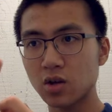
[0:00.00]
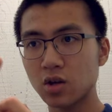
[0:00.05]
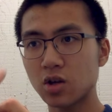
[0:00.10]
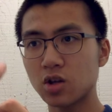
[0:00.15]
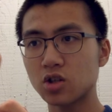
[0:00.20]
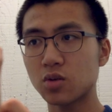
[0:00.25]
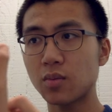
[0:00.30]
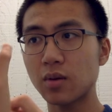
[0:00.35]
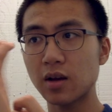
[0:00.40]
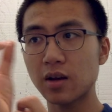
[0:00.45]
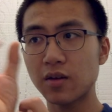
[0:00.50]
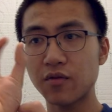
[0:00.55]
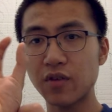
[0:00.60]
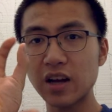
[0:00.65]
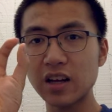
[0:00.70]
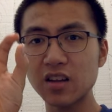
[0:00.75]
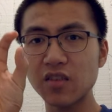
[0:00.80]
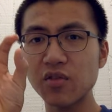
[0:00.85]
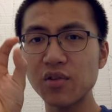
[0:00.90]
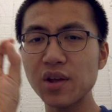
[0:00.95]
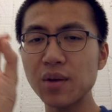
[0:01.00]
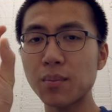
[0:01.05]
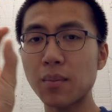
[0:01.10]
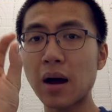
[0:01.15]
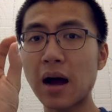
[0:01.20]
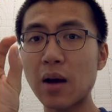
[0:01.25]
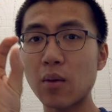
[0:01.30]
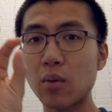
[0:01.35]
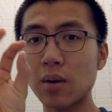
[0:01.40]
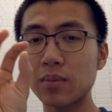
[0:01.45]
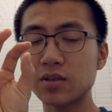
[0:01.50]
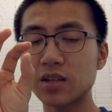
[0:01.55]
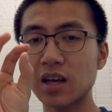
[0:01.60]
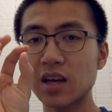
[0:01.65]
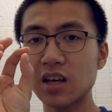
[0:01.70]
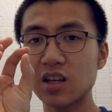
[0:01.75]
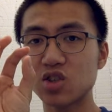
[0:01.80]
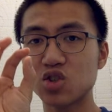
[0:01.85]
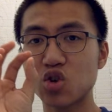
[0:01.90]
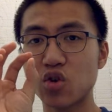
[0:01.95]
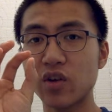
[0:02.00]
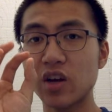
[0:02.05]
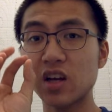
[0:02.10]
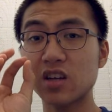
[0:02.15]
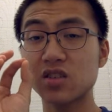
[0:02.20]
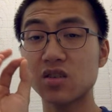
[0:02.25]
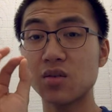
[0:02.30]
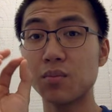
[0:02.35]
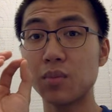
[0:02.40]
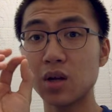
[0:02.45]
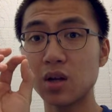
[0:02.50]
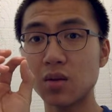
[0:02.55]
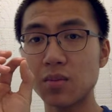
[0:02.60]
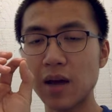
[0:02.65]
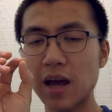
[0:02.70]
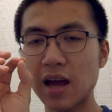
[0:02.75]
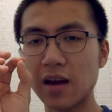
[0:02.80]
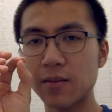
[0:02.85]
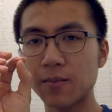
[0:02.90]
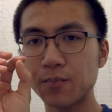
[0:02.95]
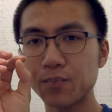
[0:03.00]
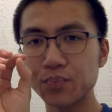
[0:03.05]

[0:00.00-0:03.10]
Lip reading: So effectively, my website is serving as the middleman.